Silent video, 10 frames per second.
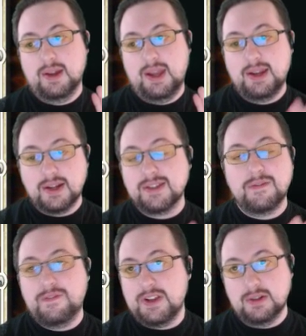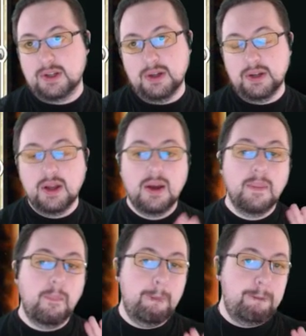It doesn't feel good.
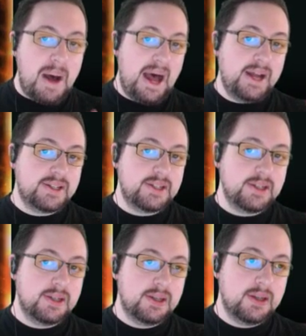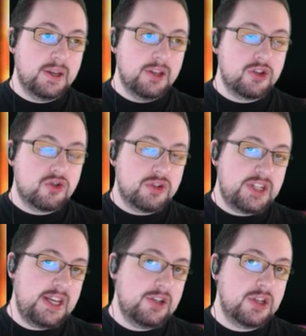But
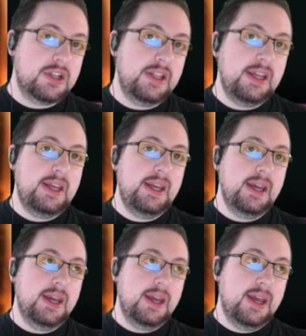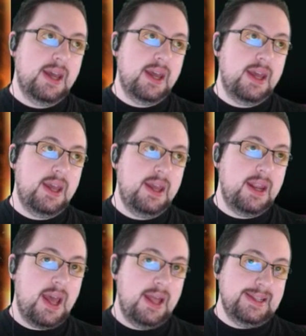strategically,
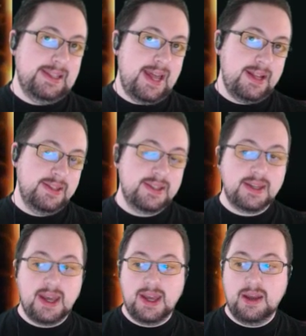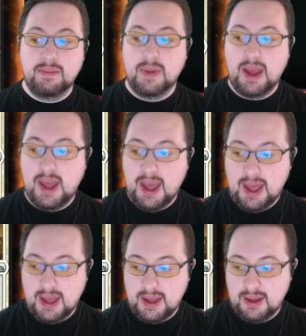it lends the game
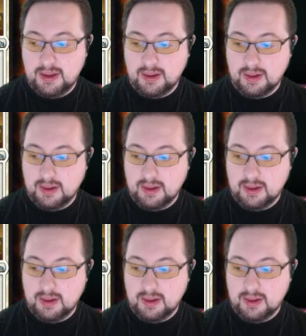a